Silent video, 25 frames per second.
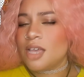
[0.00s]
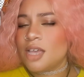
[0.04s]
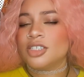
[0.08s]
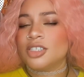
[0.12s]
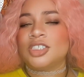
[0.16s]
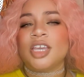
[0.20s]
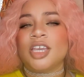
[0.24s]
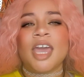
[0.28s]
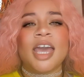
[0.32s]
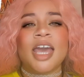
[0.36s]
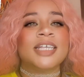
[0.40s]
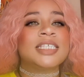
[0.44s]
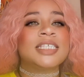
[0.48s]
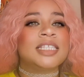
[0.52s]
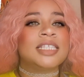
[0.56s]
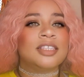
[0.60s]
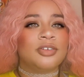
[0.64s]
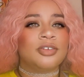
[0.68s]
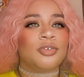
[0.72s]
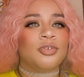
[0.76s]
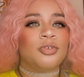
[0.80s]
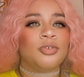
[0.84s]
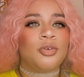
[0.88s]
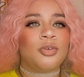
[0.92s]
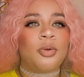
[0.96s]
She has
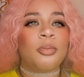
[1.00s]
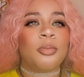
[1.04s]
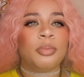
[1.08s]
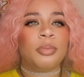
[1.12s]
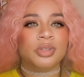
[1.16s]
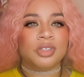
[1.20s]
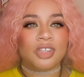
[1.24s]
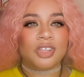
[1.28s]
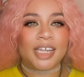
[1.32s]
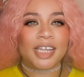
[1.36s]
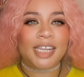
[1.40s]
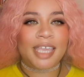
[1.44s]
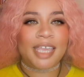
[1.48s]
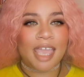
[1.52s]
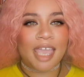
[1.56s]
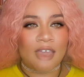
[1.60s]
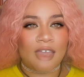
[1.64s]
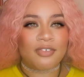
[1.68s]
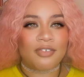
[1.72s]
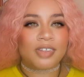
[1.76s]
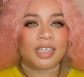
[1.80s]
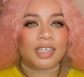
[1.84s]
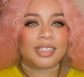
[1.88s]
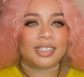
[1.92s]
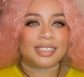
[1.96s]
literal bloody
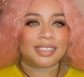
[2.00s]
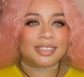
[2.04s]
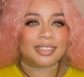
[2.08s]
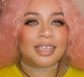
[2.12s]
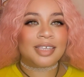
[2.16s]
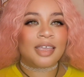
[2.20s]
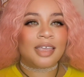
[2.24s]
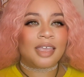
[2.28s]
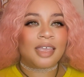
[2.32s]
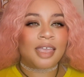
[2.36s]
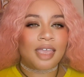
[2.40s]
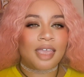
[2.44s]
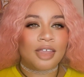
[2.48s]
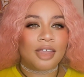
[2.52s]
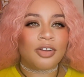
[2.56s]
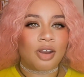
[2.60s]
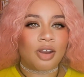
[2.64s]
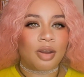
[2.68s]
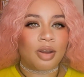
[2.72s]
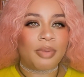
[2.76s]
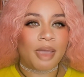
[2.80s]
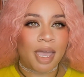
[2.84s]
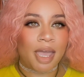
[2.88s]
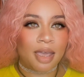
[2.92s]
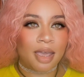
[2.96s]
evidence in
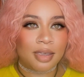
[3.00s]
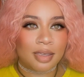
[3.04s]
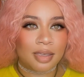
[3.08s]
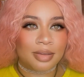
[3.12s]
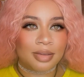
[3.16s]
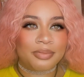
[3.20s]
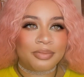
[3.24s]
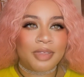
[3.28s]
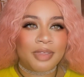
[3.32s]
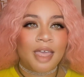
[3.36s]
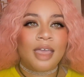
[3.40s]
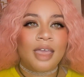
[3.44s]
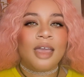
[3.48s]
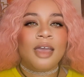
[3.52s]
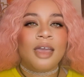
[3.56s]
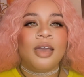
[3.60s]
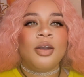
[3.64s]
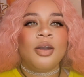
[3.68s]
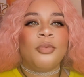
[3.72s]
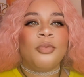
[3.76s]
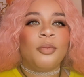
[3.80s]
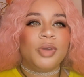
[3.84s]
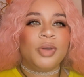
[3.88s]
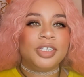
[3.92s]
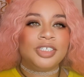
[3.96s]
her bag.
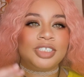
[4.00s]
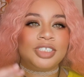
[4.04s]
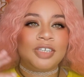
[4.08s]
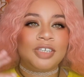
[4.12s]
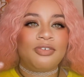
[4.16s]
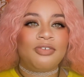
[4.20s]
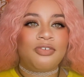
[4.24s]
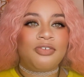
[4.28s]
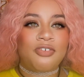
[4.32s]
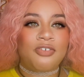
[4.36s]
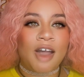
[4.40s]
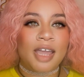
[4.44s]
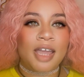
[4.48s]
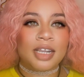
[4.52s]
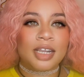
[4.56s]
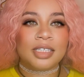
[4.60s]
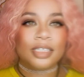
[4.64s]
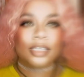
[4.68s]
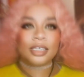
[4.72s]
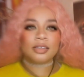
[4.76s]
When she finally...